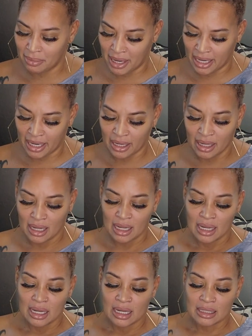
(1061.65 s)
minute.
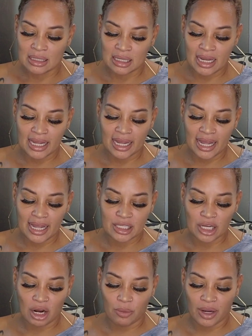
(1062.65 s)
Tanika hits
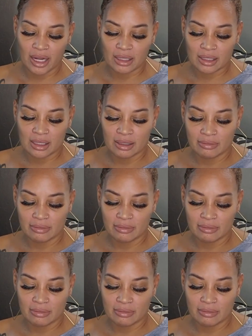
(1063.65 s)
her with,